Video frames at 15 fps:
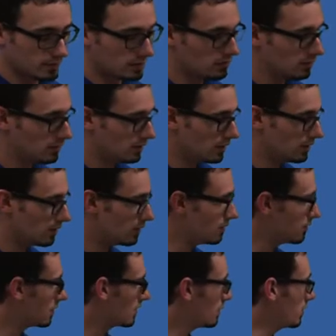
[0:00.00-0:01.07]
a
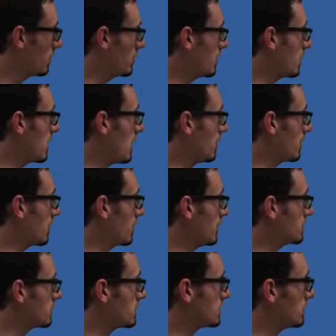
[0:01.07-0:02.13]
couple of manometer
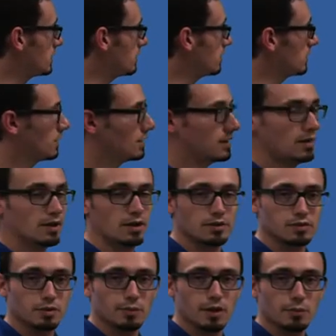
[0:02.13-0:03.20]
hoses here. So
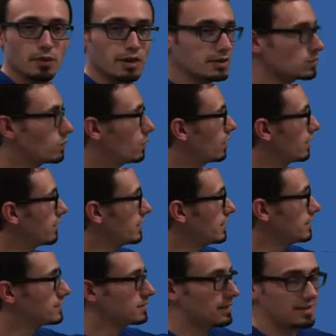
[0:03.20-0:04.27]
I'm going to place one of
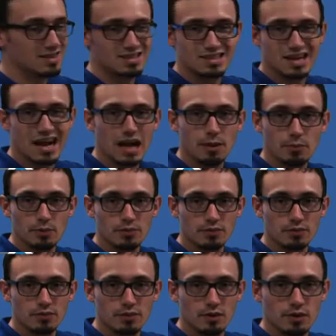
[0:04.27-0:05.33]
these at the top
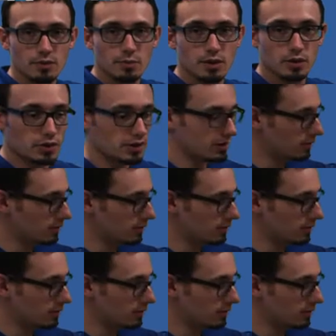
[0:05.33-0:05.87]
of the building,